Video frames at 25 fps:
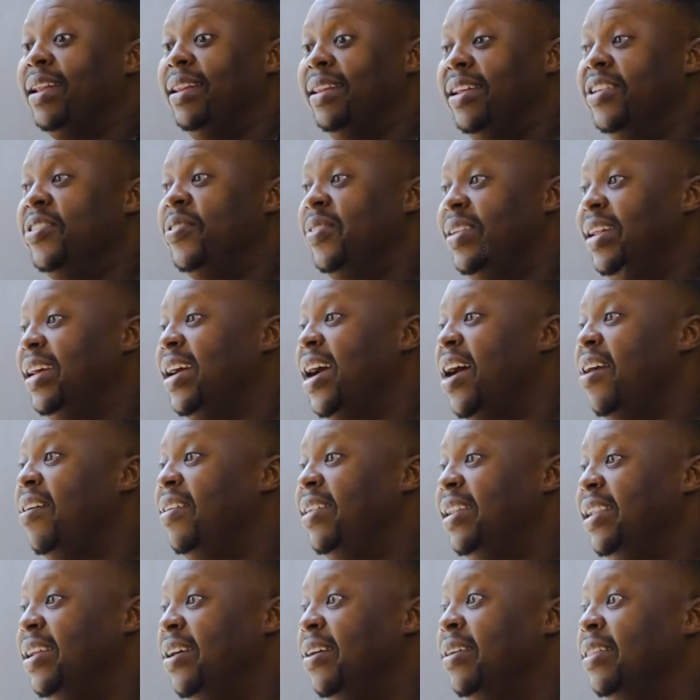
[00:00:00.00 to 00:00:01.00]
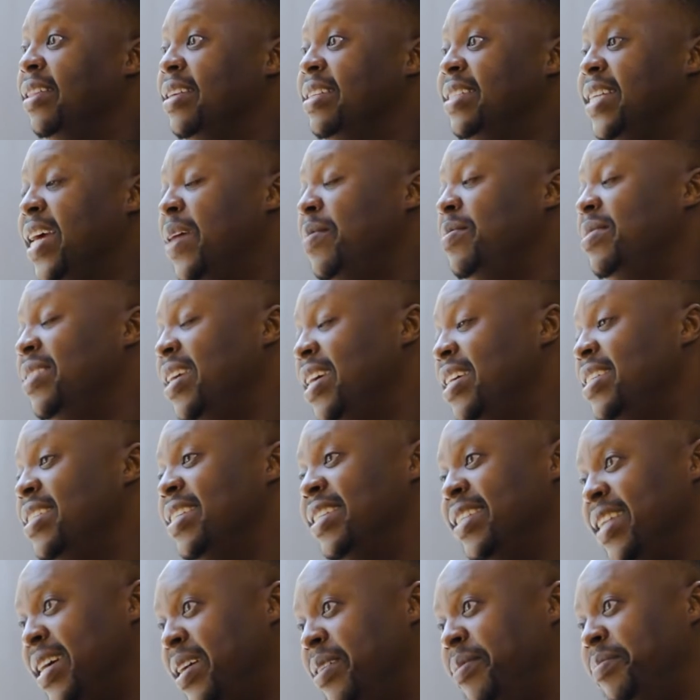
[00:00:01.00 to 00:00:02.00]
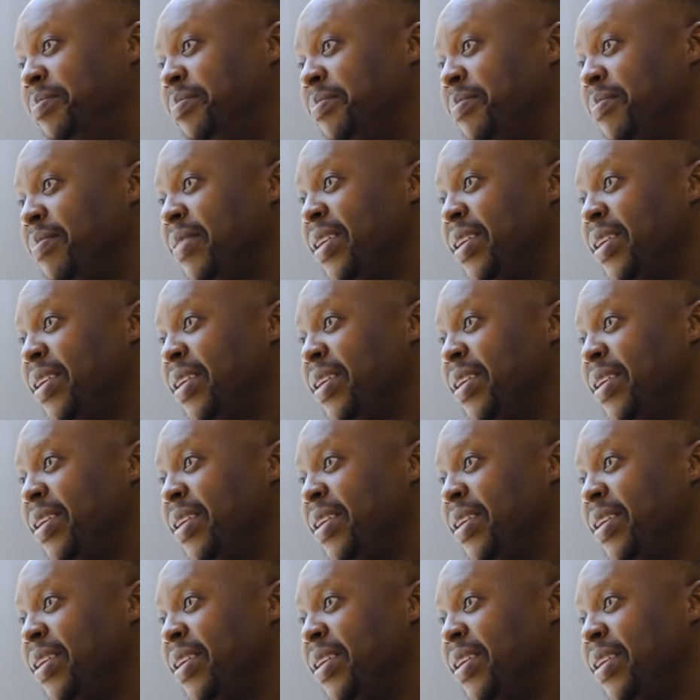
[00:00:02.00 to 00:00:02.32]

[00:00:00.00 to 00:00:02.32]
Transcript: are literally currently on the same station now.